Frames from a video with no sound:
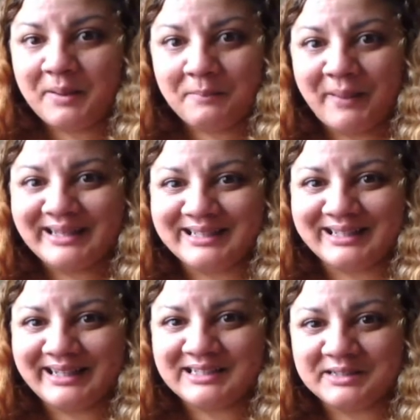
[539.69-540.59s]
been
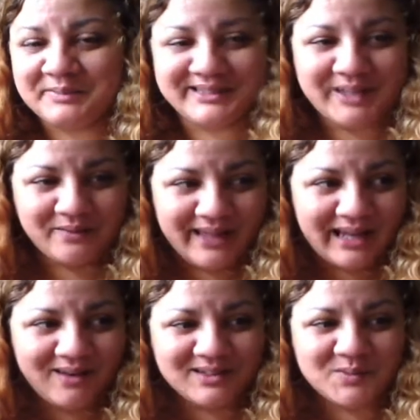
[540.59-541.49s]
basically it's just been shown
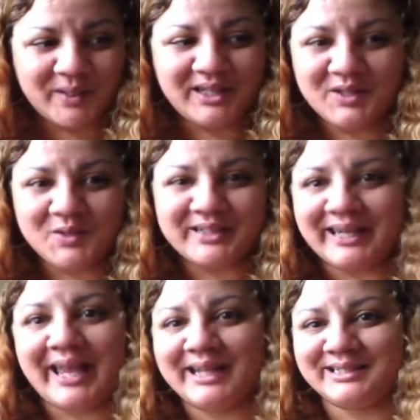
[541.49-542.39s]
that last week you
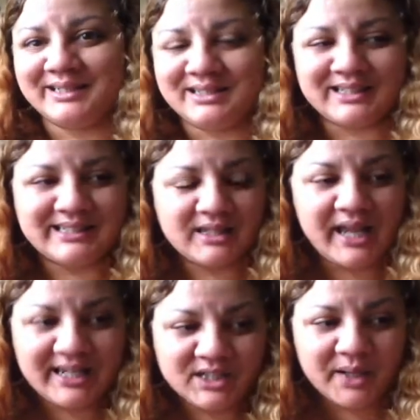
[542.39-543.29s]
take actions because then
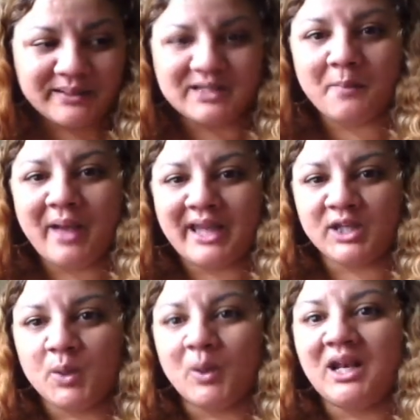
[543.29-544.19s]
as you go into May, you